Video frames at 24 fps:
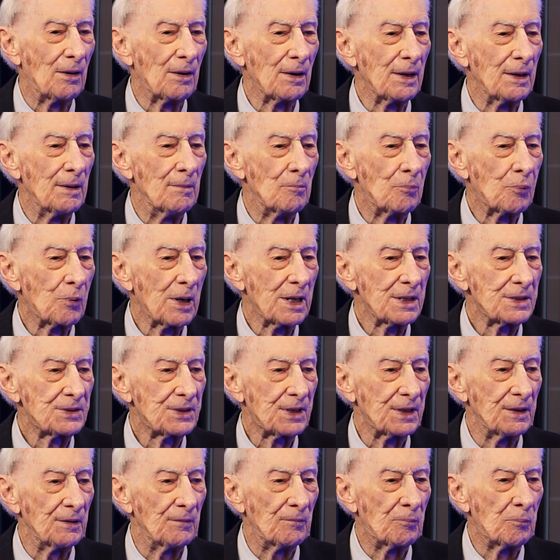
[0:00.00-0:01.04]

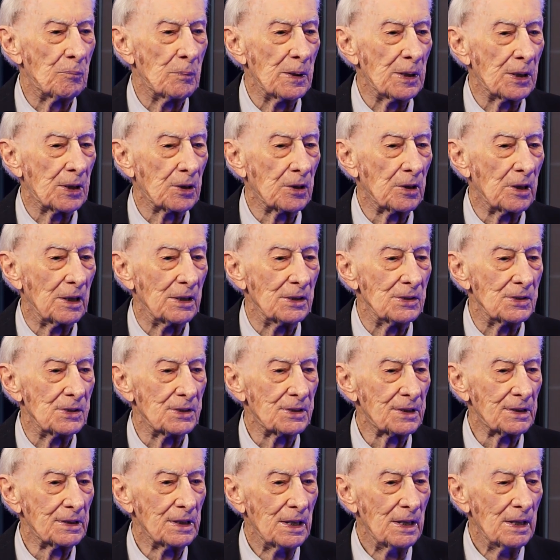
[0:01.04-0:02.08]
impressive,
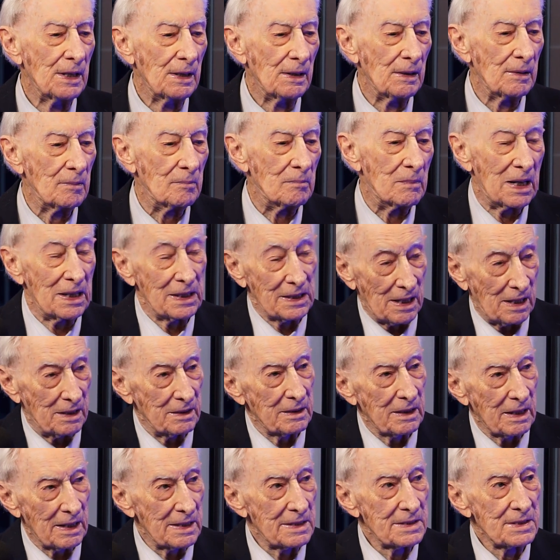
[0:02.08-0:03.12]
because my
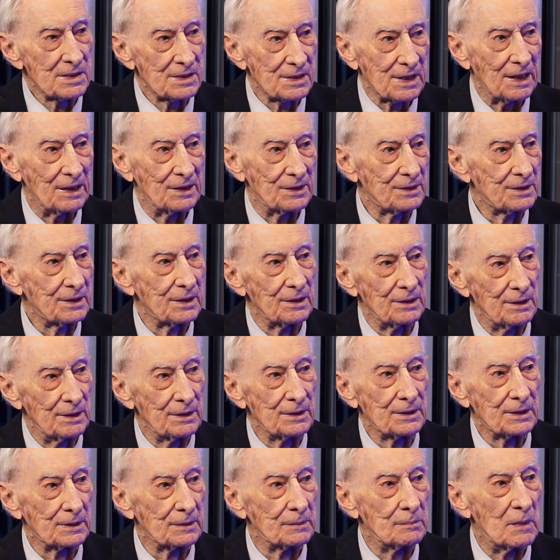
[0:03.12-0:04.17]

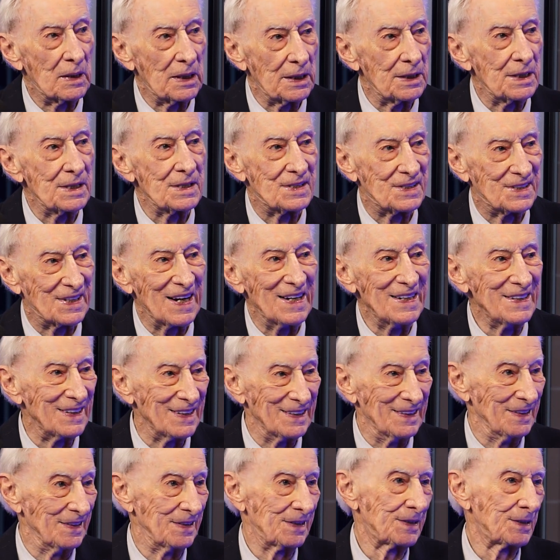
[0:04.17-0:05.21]
ancestors, my
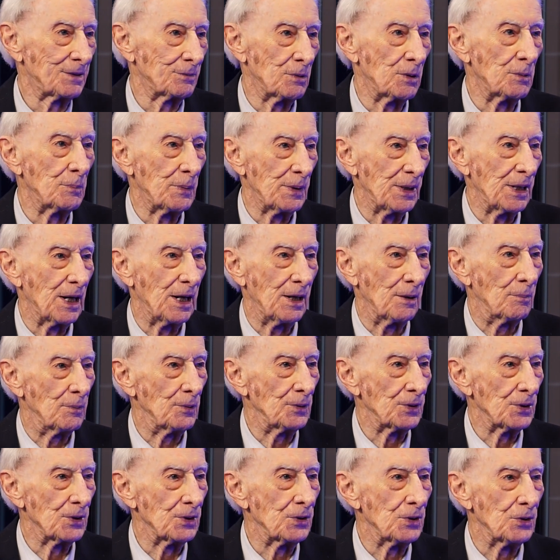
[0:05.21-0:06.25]
descendants, will be
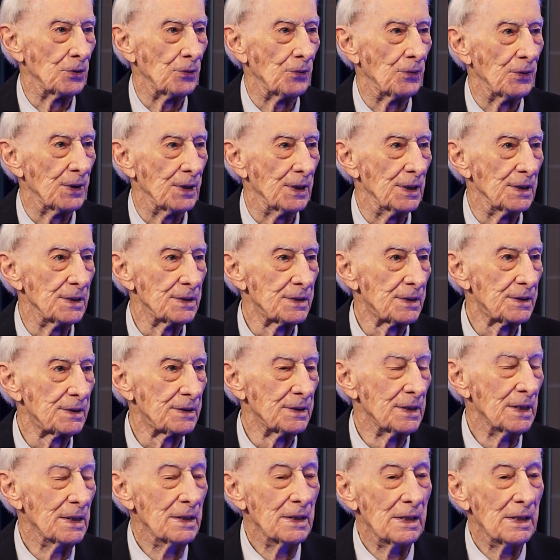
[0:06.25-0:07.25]
able to do this